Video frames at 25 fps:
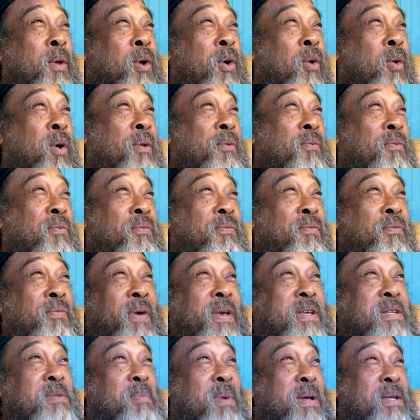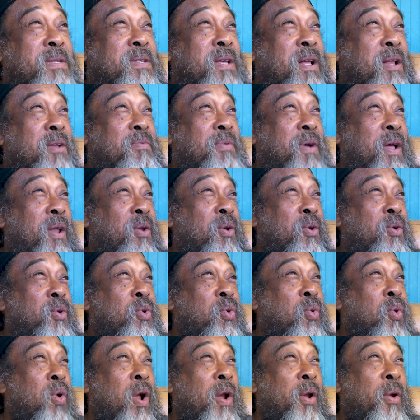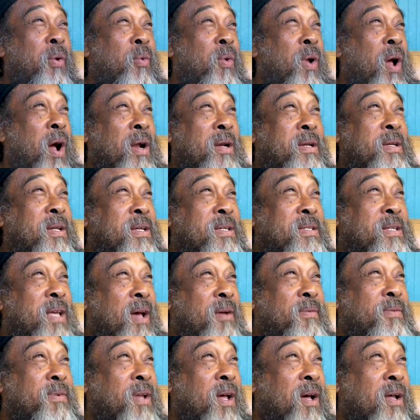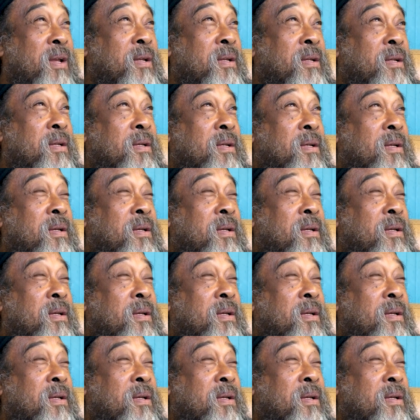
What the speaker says: go and fix myself and undo all the wrong things I've done.